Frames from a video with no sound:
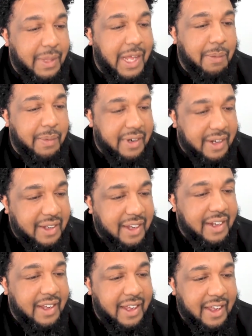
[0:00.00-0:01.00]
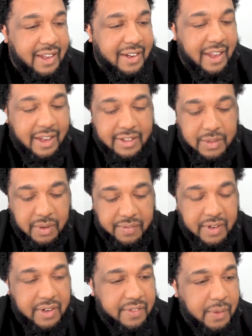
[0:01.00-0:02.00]
BlackBerry, and I got to work
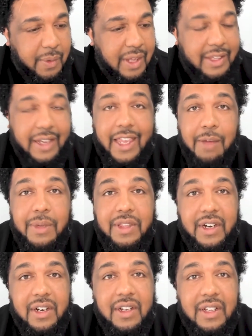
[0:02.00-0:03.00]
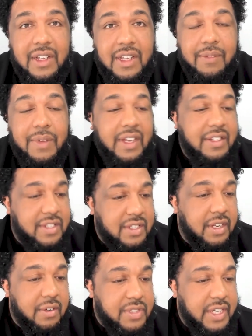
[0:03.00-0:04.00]
for her for a while. And that kept me there because,
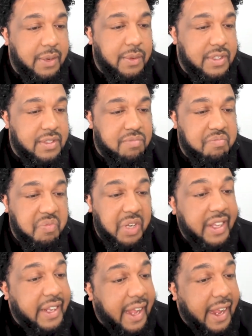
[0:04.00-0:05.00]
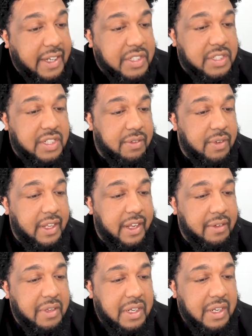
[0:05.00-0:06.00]
she was really engaged. She
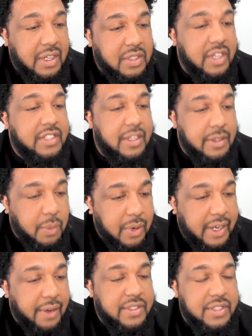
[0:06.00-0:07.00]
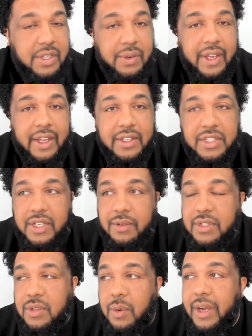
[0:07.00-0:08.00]
really trusted the work I was doing, and she
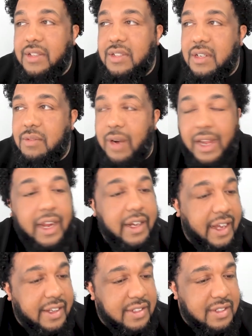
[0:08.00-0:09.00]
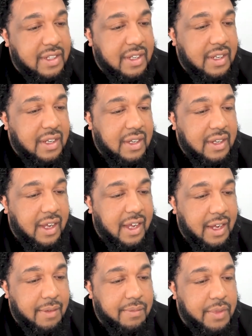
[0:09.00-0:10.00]
was quick to recognize
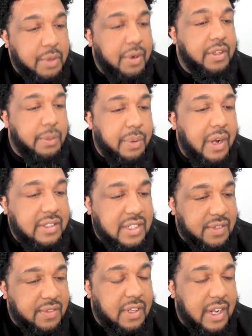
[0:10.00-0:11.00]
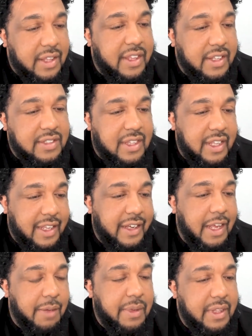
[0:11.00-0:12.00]
throughout the process for a lot of things. I think that
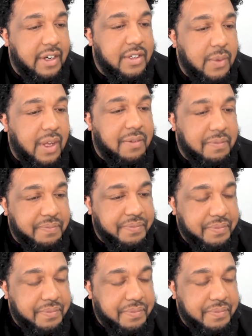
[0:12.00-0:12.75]
kept me there as well.